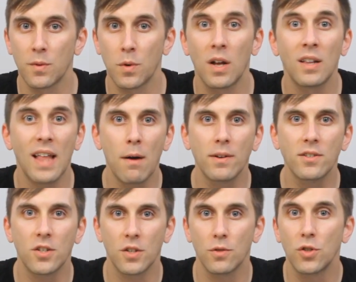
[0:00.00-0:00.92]
will allow us to
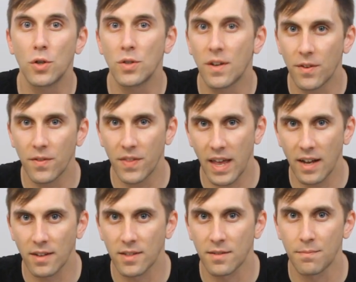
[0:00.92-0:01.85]
do two different
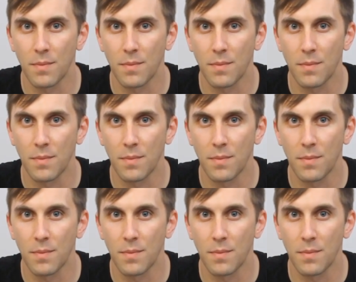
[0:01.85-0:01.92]
things.